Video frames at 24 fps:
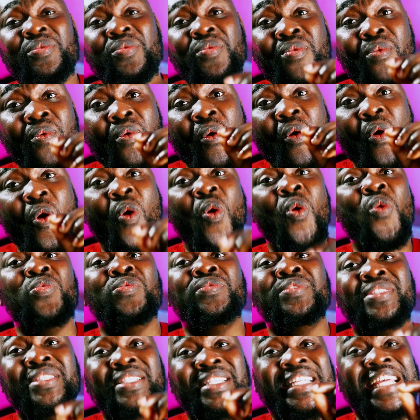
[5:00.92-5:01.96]
who
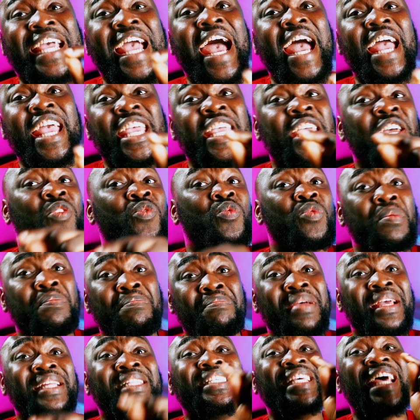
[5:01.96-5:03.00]
owns their
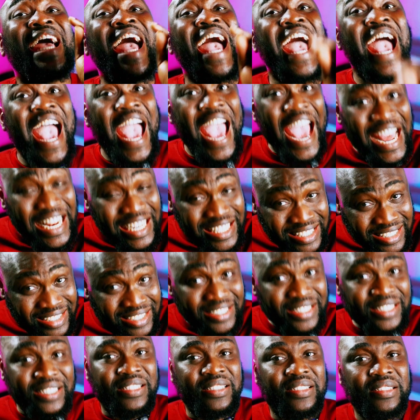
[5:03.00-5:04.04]
equipment
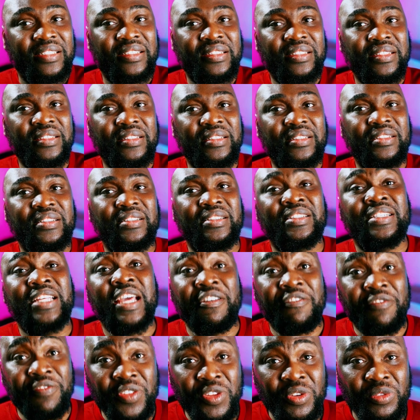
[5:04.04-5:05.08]
and their
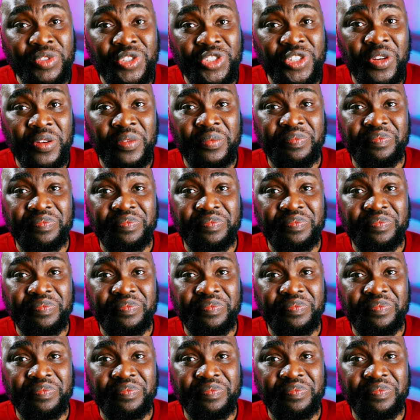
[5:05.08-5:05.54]
future.